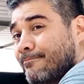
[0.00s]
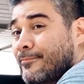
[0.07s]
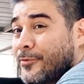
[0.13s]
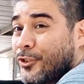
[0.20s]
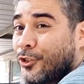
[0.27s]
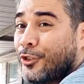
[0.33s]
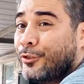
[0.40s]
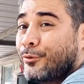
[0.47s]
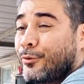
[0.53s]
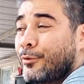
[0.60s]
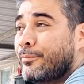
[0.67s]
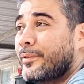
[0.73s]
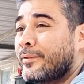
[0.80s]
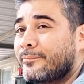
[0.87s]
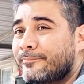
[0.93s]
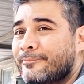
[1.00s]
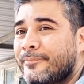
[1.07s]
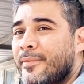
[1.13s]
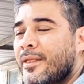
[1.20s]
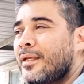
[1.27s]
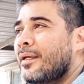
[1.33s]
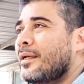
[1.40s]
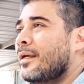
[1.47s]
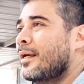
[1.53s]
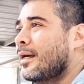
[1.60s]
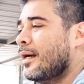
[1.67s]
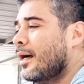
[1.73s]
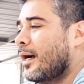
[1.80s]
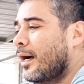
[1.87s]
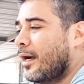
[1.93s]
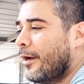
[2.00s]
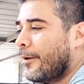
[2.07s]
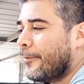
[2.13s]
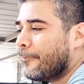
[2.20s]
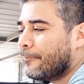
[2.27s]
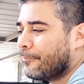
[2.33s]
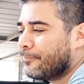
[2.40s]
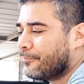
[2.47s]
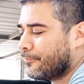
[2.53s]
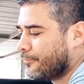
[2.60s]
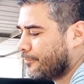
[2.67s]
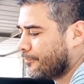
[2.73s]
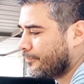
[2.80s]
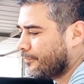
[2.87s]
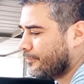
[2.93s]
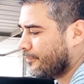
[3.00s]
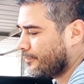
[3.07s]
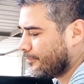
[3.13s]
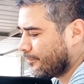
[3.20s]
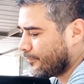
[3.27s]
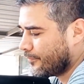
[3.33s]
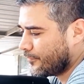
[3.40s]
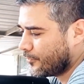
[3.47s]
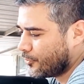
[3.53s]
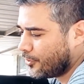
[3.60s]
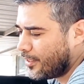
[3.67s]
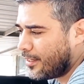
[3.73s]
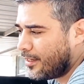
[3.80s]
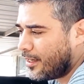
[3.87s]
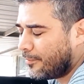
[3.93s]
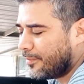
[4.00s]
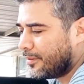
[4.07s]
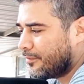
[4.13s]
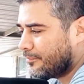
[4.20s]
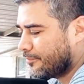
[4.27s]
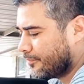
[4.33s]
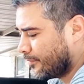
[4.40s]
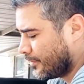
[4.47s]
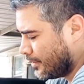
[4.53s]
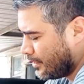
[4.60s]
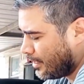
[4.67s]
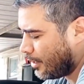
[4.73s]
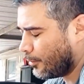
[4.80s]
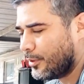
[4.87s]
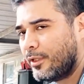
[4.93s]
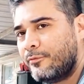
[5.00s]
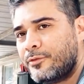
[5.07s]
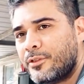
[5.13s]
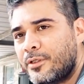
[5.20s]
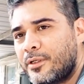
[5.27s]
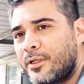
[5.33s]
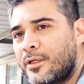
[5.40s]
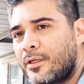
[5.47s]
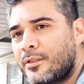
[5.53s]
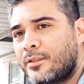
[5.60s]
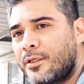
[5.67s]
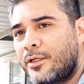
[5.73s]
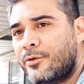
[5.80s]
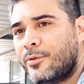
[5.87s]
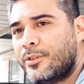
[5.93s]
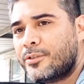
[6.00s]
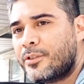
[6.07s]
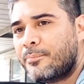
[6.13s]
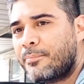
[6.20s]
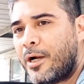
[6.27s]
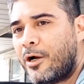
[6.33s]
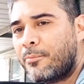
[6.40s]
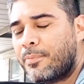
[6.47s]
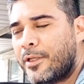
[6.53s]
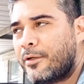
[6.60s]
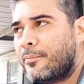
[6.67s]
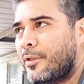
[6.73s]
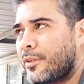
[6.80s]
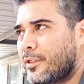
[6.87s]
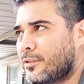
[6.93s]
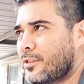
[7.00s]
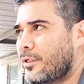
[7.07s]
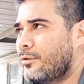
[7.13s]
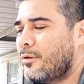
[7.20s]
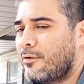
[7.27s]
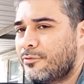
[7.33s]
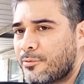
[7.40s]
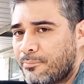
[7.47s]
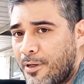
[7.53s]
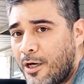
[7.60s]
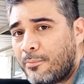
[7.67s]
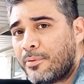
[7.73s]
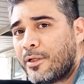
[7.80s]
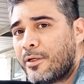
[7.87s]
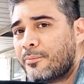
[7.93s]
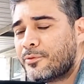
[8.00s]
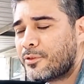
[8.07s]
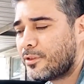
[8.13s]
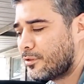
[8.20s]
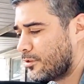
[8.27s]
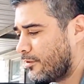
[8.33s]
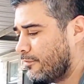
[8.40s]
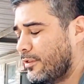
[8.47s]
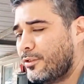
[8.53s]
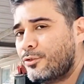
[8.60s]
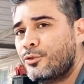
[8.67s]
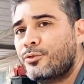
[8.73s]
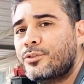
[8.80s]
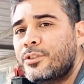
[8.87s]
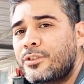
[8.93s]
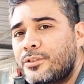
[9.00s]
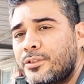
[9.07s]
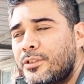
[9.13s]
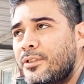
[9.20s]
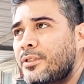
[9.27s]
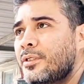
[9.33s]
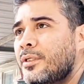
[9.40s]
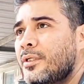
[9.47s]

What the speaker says: It's a good grouping. So yeah, I mean, I would love to increase the power plenum on this. I do have some power plenums, the 72cc